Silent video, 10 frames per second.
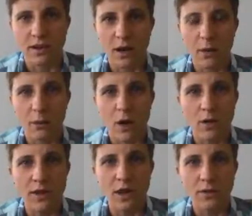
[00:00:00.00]
Now,
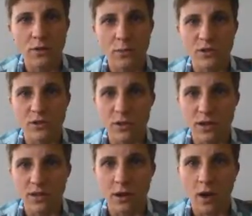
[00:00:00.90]
while the other group was
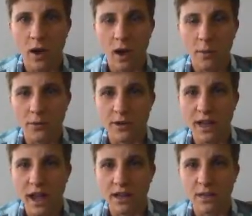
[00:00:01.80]
learning the operant
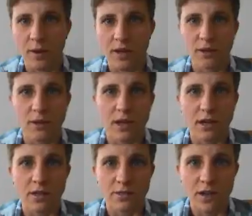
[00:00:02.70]
task by either
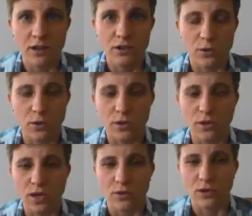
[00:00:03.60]
getting a fish or
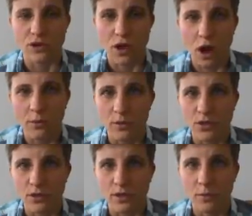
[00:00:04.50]
electric shock when
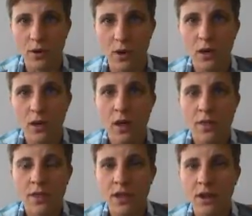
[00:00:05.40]
choosing the ball,
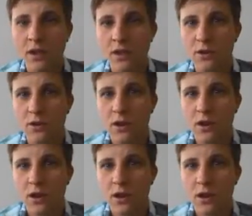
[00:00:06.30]
they had another